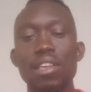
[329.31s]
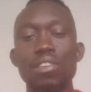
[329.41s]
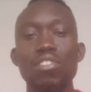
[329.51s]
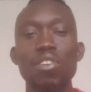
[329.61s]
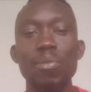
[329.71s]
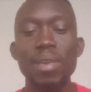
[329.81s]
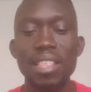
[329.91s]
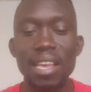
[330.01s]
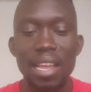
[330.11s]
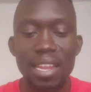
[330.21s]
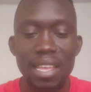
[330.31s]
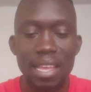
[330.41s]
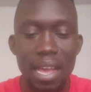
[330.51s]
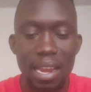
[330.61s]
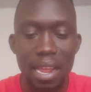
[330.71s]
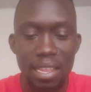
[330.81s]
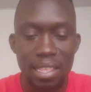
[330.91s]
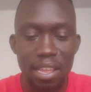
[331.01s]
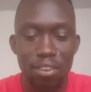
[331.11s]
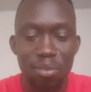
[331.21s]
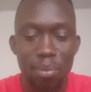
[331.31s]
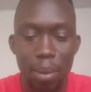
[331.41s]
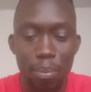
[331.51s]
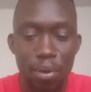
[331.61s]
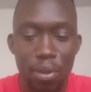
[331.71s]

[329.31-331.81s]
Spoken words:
So basically, that is the roadmap